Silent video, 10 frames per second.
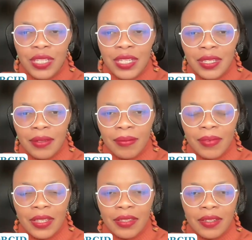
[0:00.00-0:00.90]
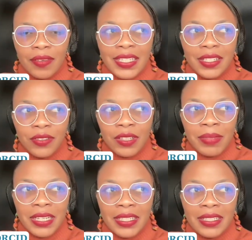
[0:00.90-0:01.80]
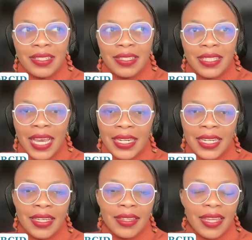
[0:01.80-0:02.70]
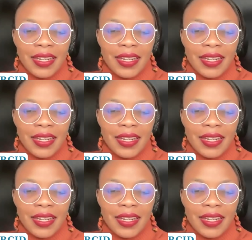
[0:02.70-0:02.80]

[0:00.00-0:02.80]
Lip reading: the grant agreement signing.